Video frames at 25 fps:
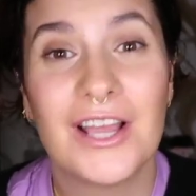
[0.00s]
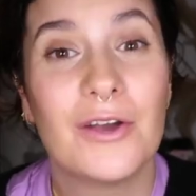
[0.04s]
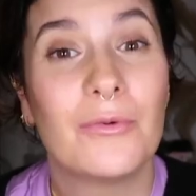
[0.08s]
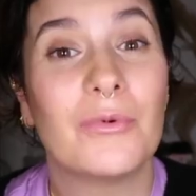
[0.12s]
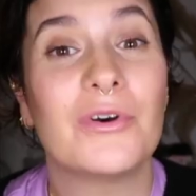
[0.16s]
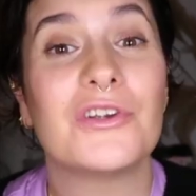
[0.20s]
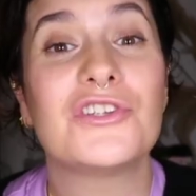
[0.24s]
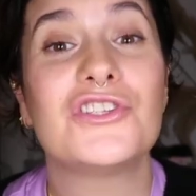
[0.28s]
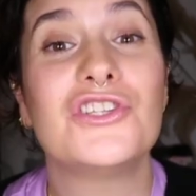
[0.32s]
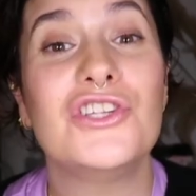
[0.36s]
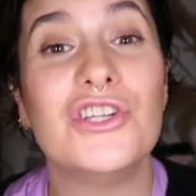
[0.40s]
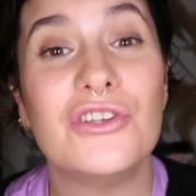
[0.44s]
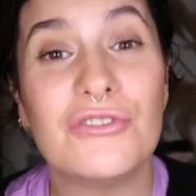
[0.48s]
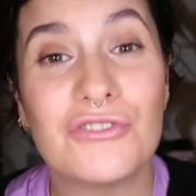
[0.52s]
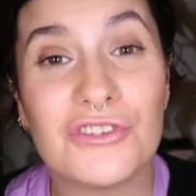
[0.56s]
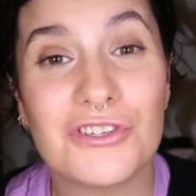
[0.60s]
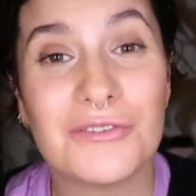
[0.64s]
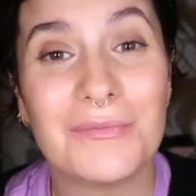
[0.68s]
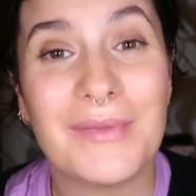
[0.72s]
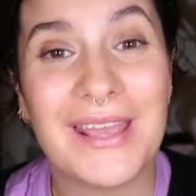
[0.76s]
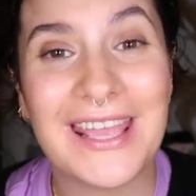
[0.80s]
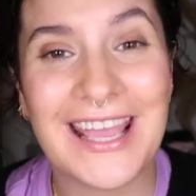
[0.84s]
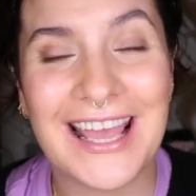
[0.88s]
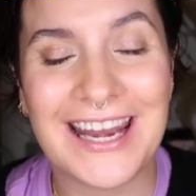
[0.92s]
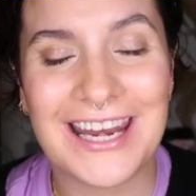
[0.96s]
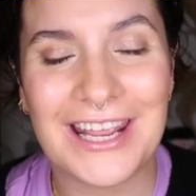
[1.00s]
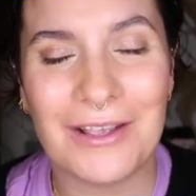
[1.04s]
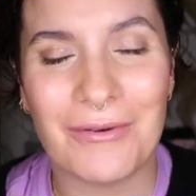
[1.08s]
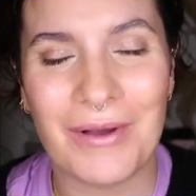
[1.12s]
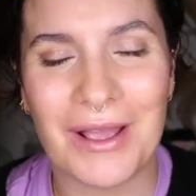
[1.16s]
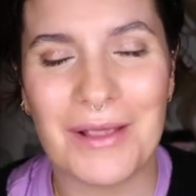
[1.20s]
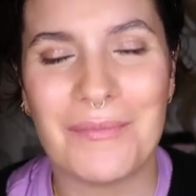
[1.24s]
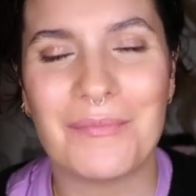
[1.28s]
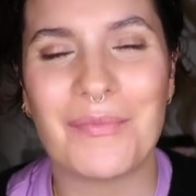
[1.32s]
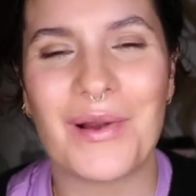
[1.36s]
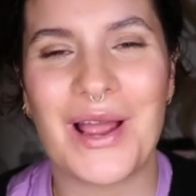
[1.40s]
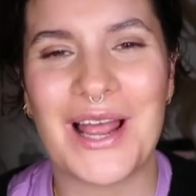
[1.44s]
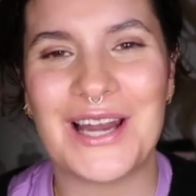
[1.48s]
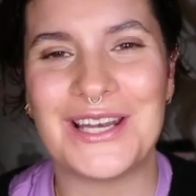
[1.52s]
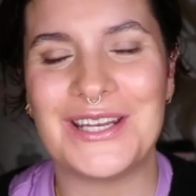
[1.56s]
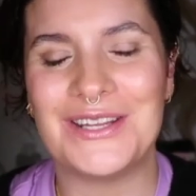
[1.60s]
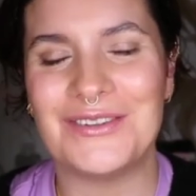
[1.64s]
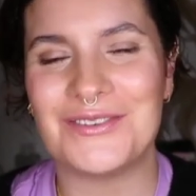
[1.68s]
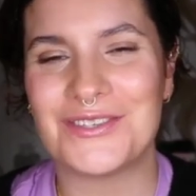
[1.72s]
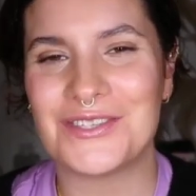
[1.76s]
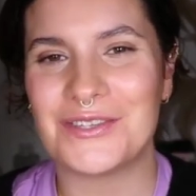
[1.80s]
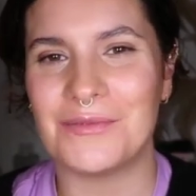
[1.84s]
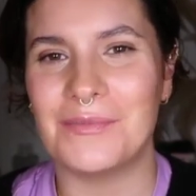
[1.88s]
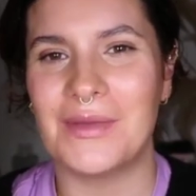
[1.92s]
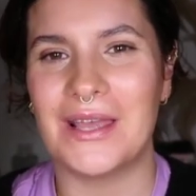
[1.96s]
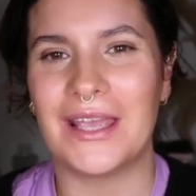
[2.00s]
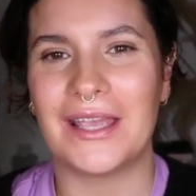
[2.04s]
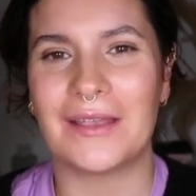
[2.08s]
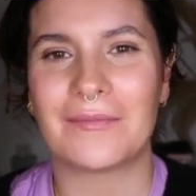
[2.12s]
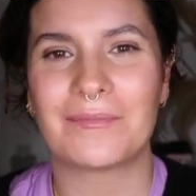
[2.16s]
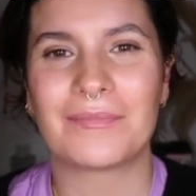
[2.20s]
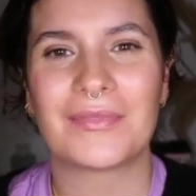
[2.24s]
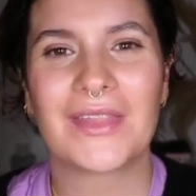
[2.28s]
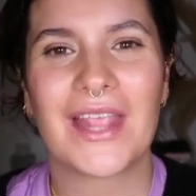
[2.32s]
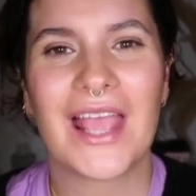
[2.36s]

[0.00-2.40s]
Well, it's new to me anyway, brand new to me.